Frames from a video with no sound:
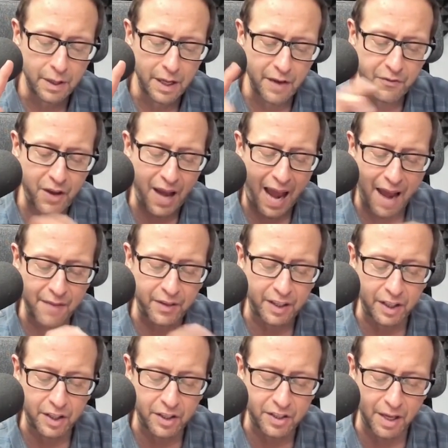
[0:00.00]
if you're
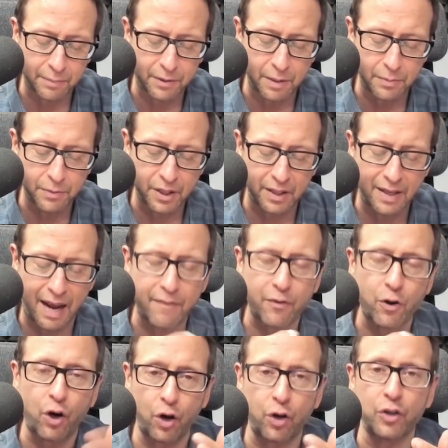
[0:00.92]
having these symptoms, it
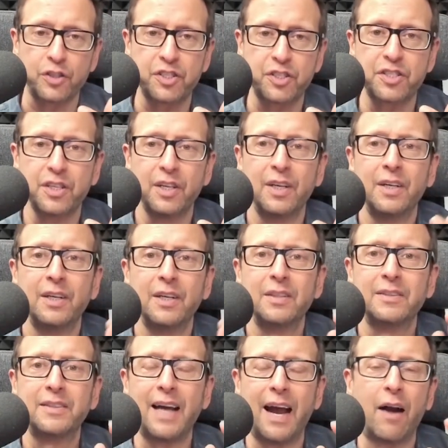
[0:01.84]
never hurts
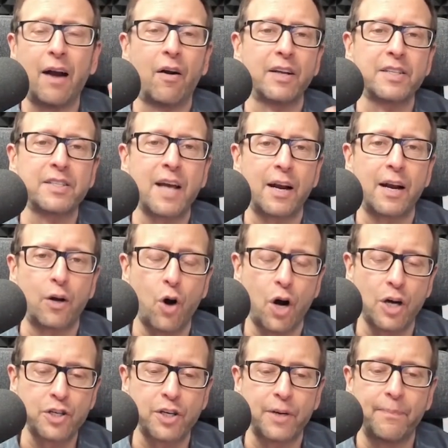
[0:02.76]
to err on the side of
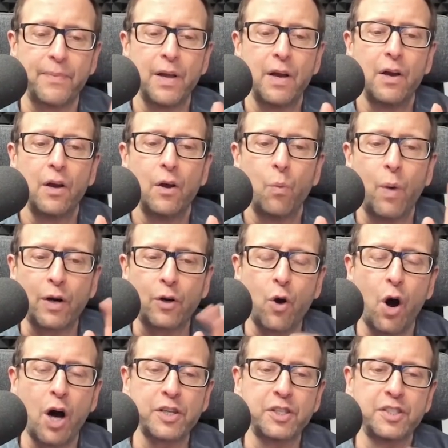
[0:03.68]
caution. When
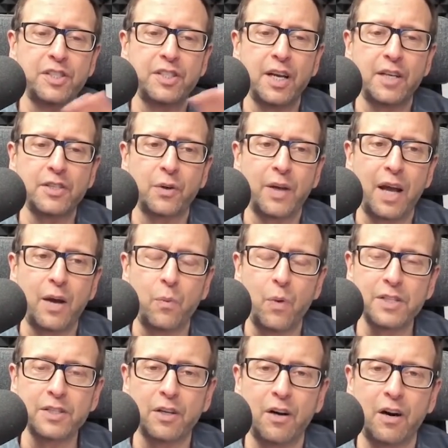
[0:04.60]
caution says, okay,
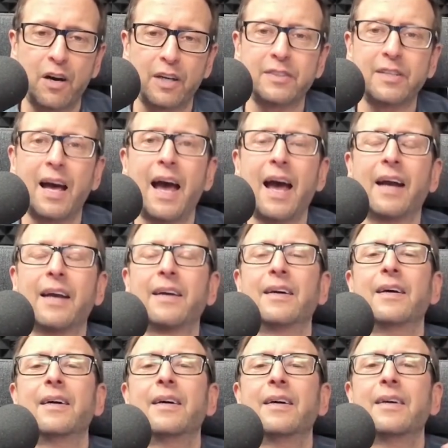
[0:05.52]
it wasn't a heart
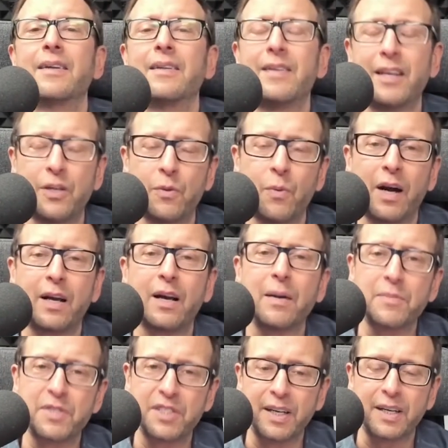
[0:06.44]
attack, then you want to
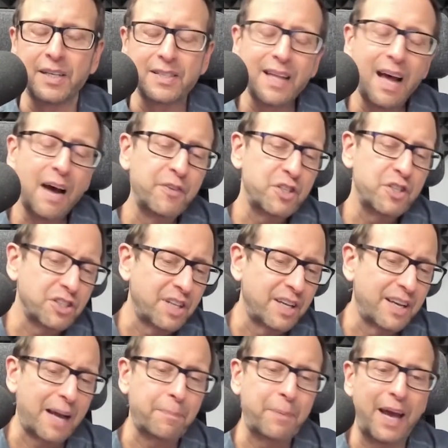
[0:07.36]
come see us. Now, if it's
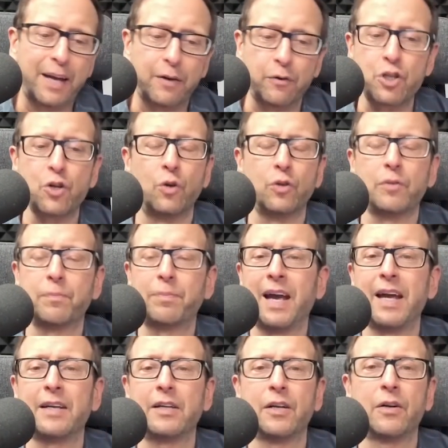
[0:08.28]
just a neck pain or a shoulder
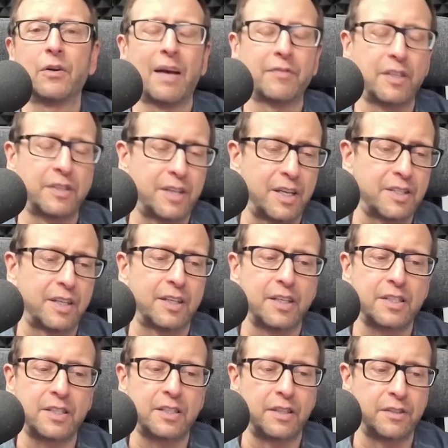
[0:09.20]
pain, you don't have the
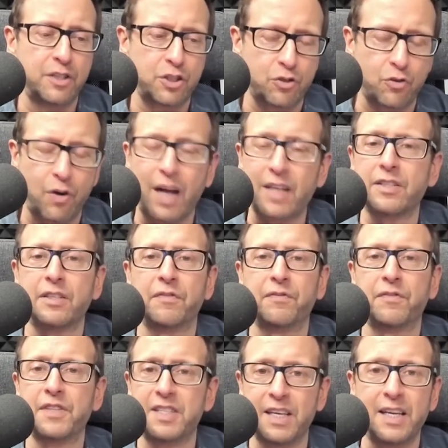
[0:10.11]
dizziness and the stress and
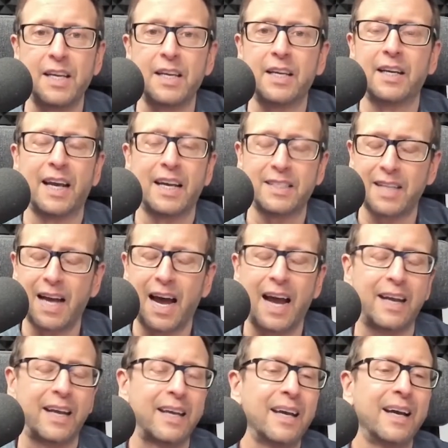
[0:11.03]
the fatigue and the
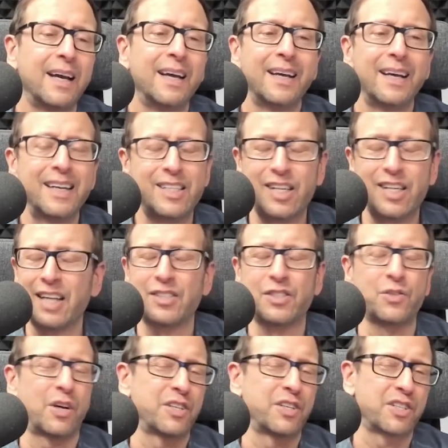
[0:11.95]
anxiety, the
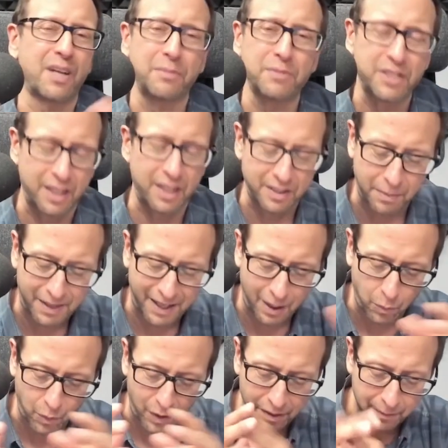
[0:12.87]
chances are just come see us to
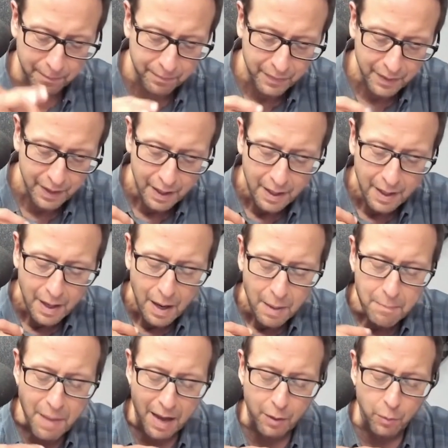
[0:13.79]
begin with.
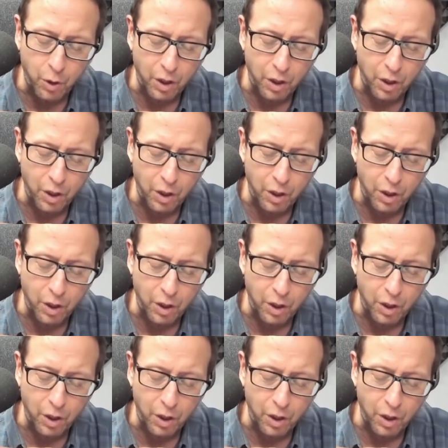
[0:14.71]
Men are